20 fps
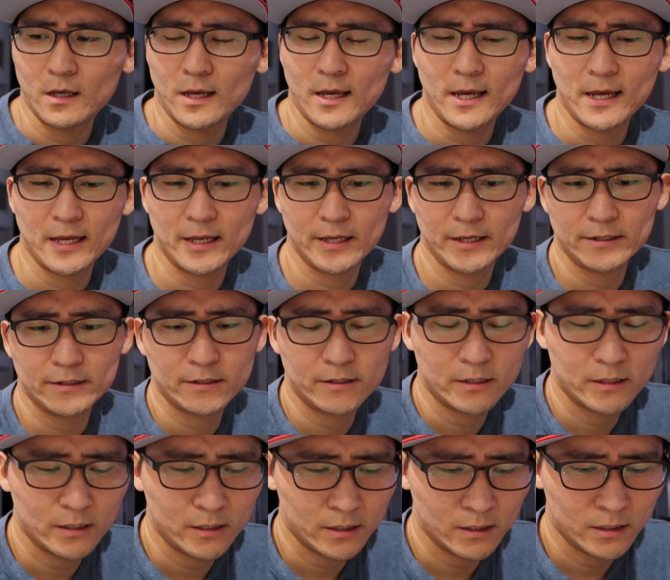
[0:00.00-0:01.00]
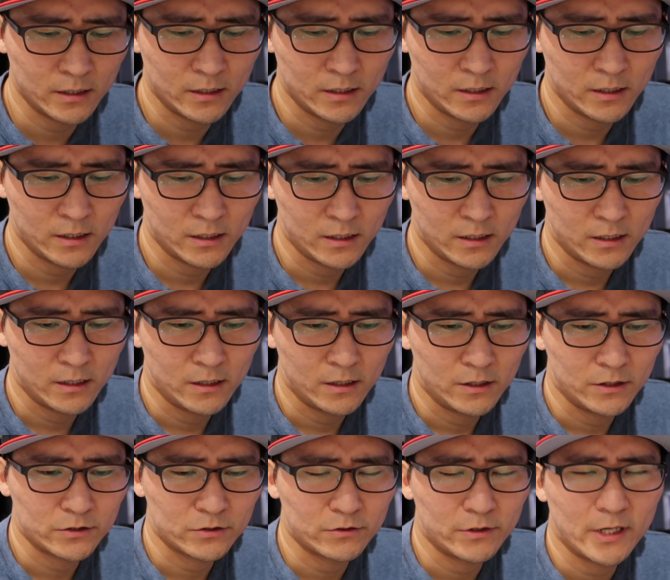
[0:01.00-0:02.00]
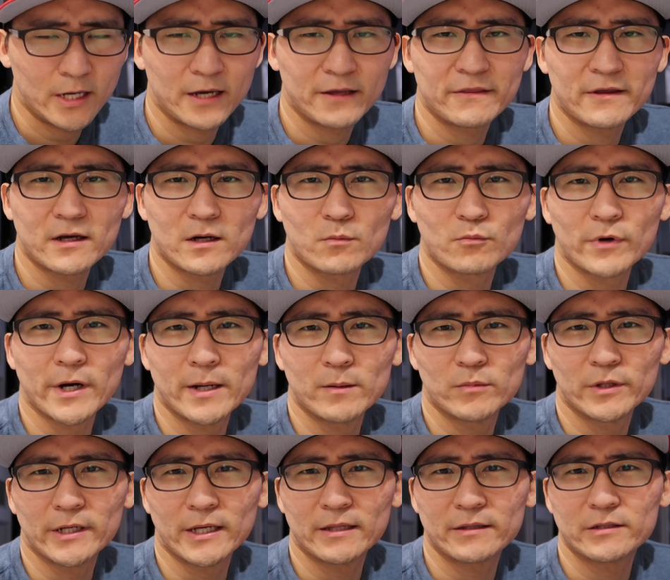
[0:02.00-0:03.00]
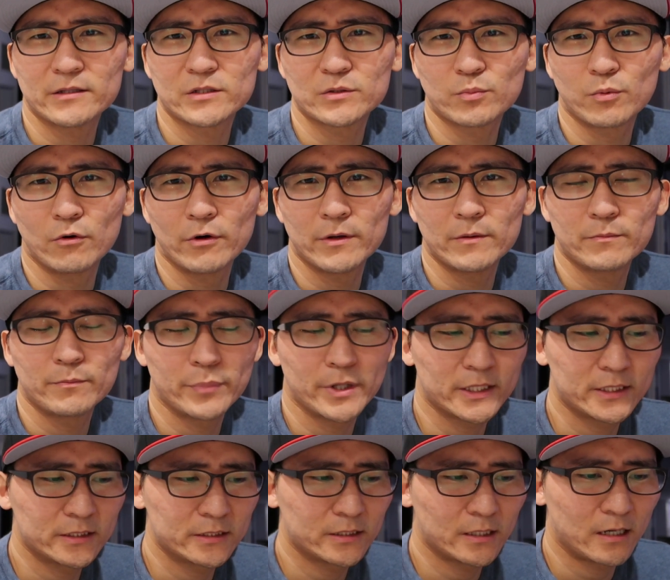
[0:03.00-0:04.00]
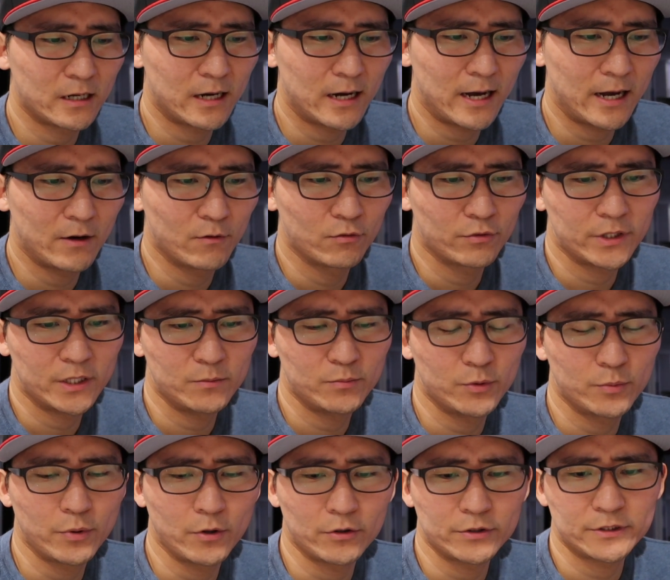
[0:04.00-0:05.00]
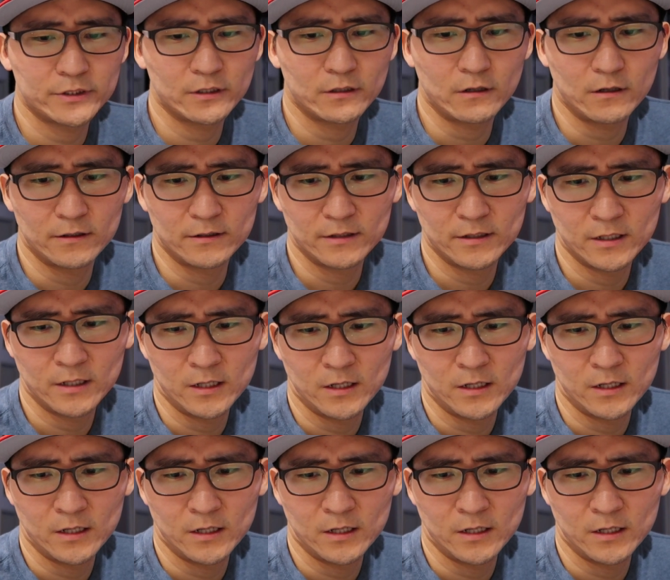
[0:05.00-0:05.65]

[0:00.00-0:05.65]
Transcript: And so yeah, I think I'm rambling at this point, but I will keep you posted on